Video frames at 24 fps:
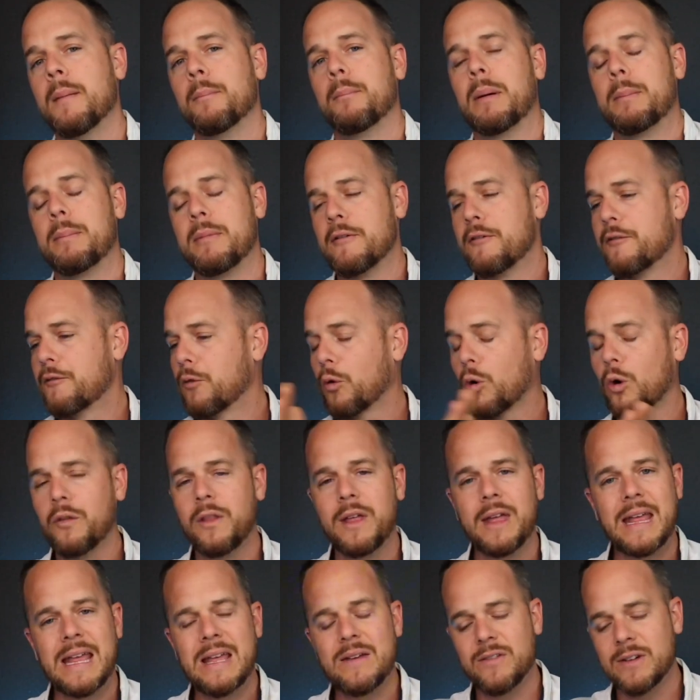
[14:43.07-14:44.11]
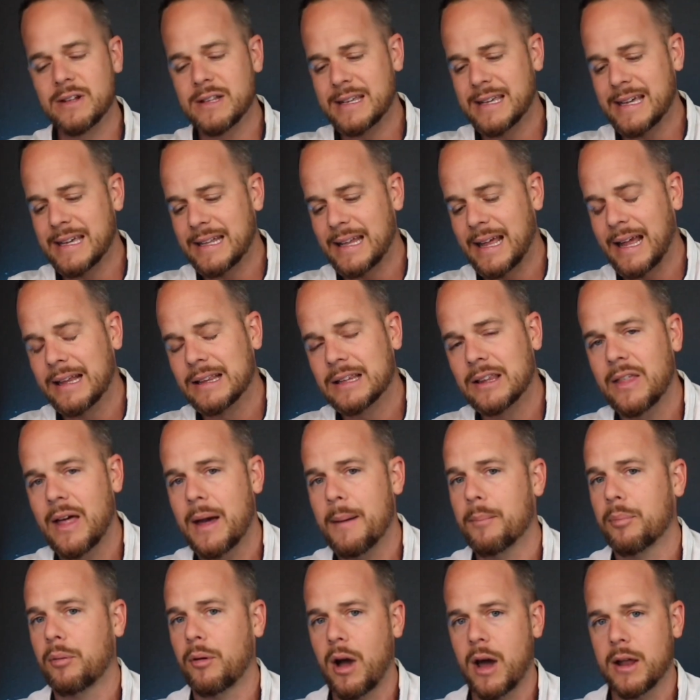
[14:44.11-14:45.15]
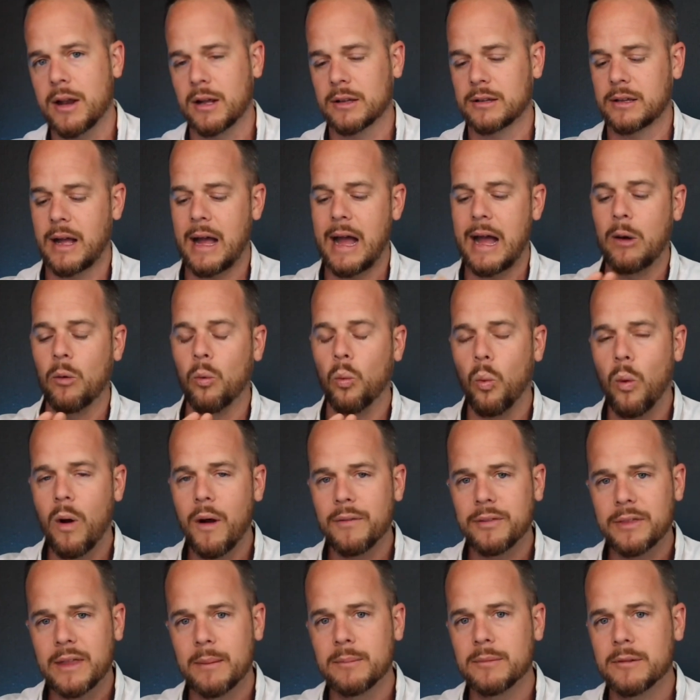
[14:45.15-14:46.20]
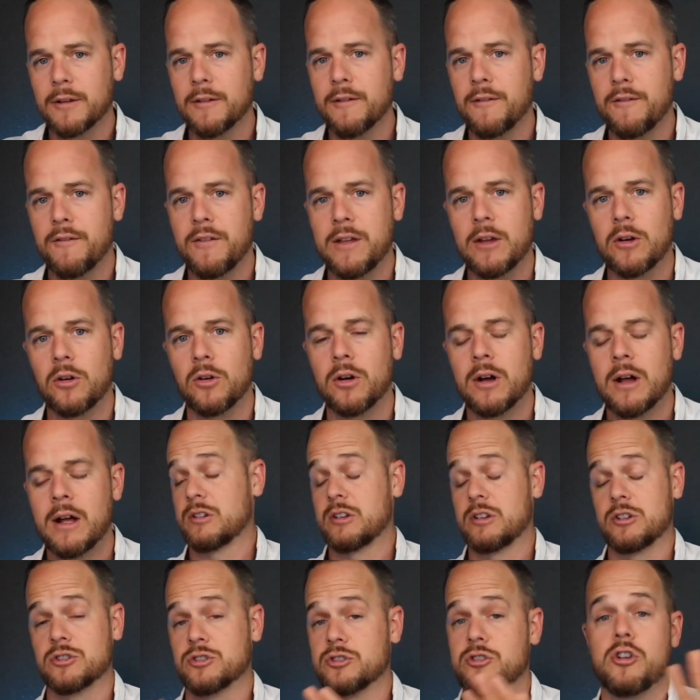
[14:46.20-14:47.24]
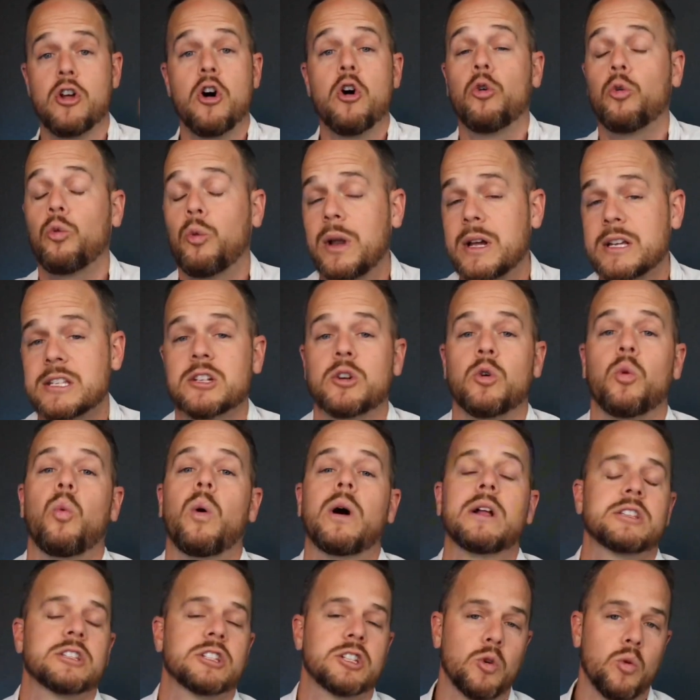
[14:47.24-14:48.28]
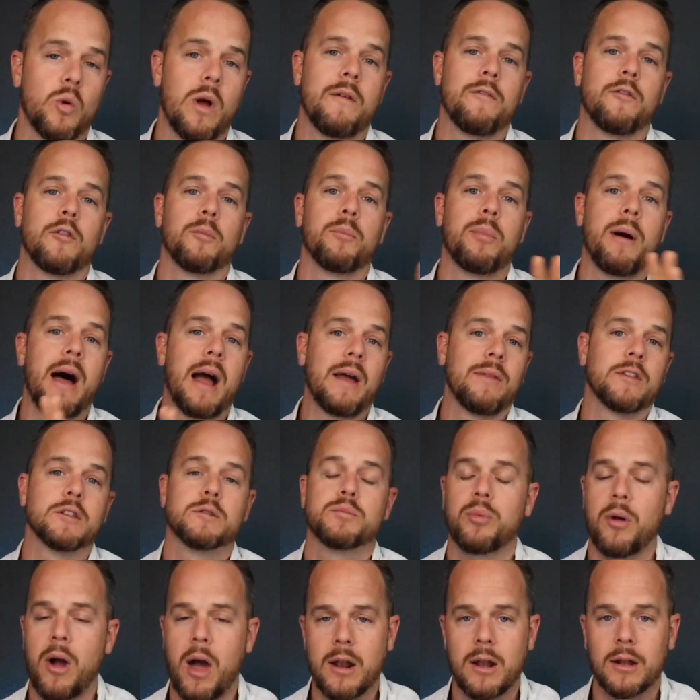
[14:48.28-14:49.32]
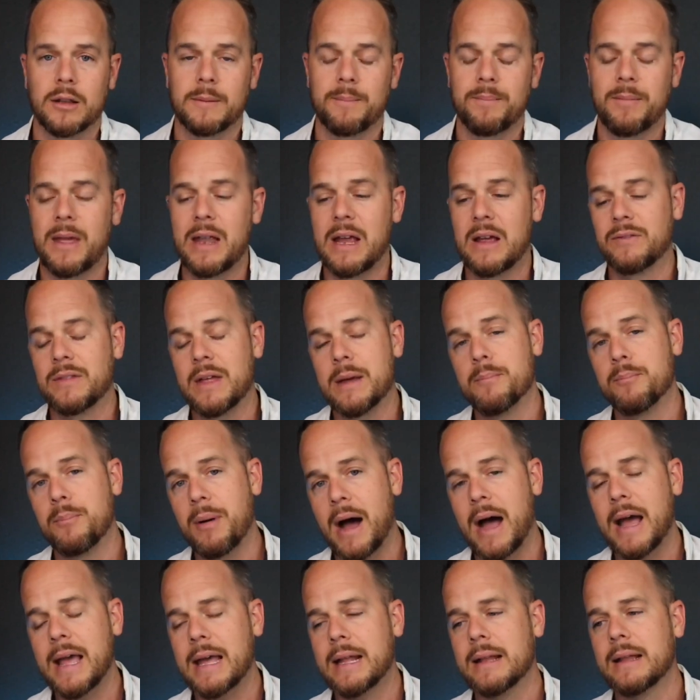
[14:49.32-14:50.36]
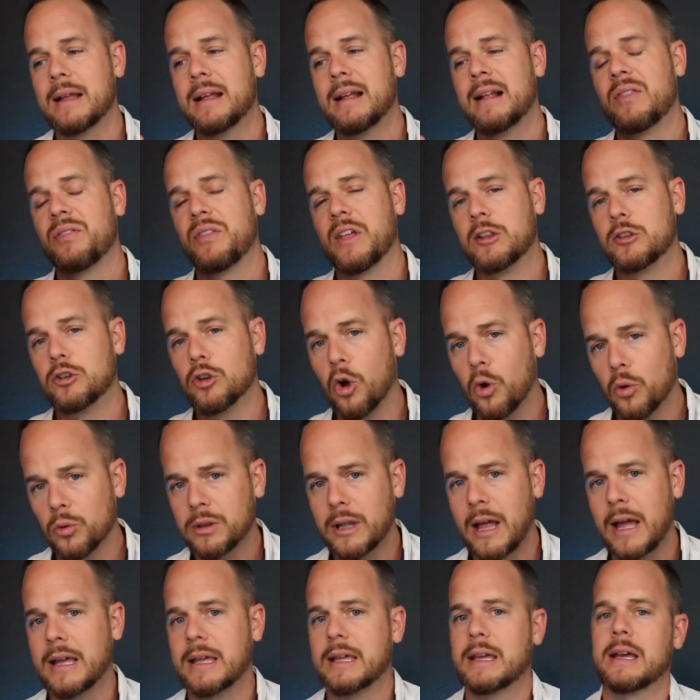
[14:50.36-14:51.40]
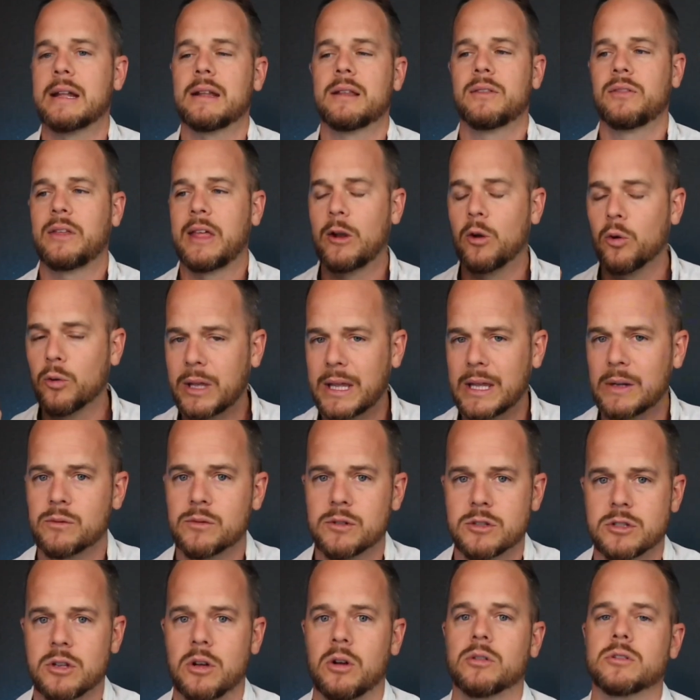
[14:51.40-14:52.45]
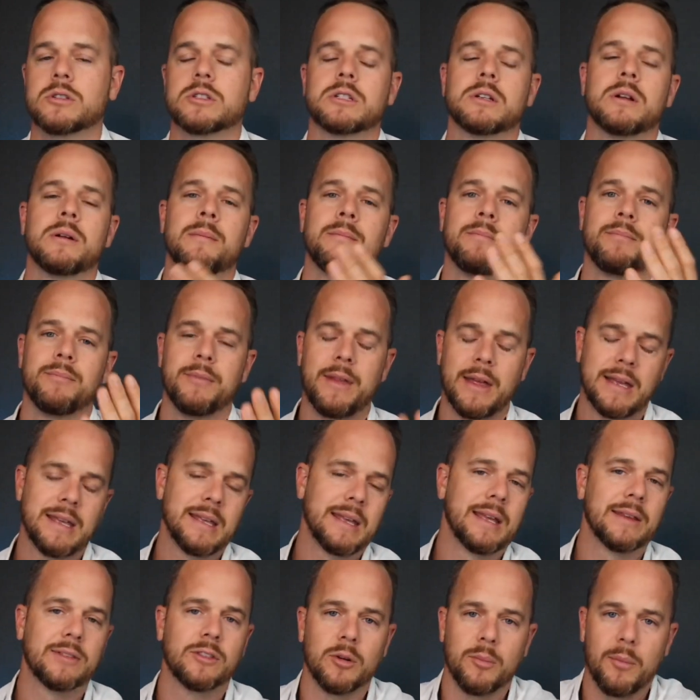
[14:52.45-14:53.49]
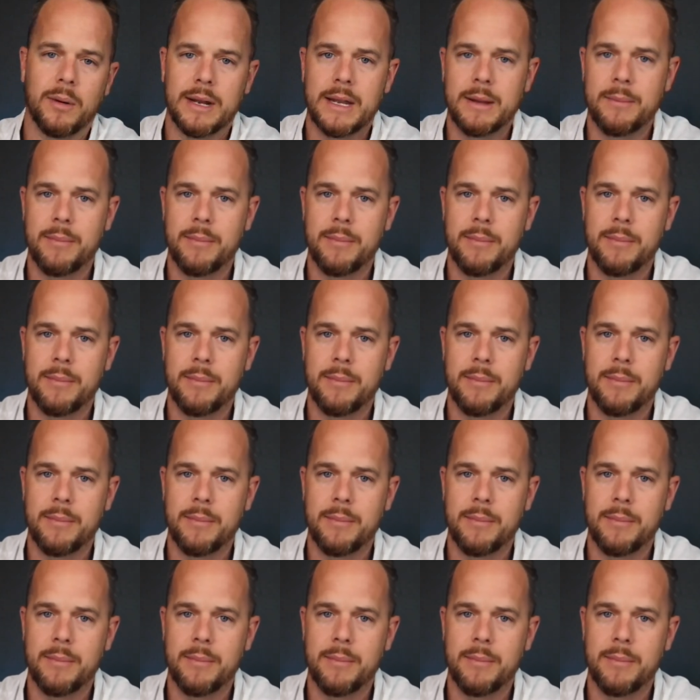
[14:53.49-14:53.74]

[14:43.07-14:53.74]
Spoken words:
But before they even get into that product, I want them to feel there's no risk whatsoever buying this product. And if they buy it, they don't like it, they don't get results, they can get their money